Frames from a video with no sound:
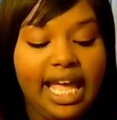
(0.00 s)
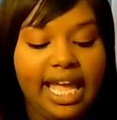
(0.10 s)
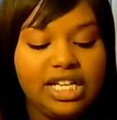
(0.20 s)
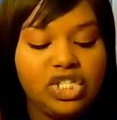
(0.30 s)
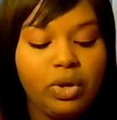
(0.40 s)

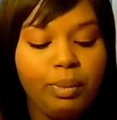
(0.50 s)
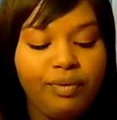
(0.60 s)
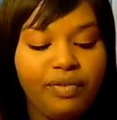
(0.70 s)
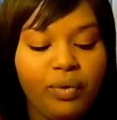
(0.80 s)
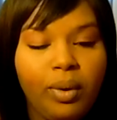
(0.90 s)
And so
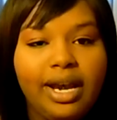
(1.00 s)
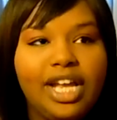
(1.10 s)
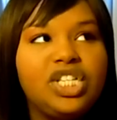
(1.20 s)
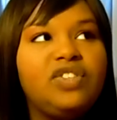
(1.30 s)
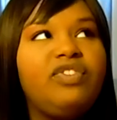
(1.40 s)
moving forward,
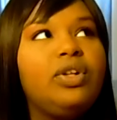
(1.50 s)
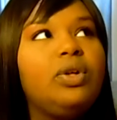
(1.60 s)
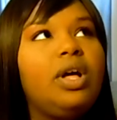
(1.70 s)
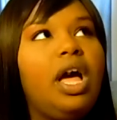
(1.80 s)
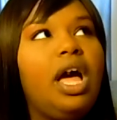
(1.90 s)
I
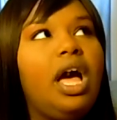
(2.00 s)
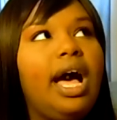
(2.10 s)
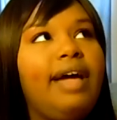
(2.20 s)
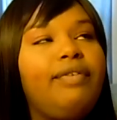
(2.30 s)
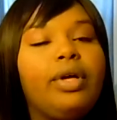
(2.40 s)
feel
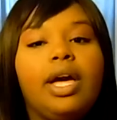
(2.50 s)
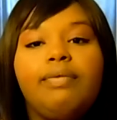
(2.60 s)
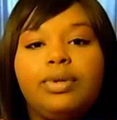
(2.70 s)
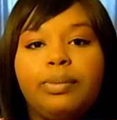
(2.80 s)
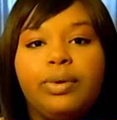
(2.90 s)

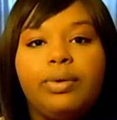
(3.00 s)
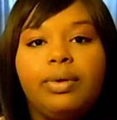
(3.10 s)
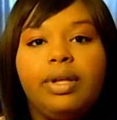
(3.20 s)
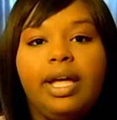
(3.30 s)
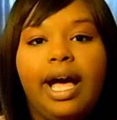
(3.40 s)
comfortable.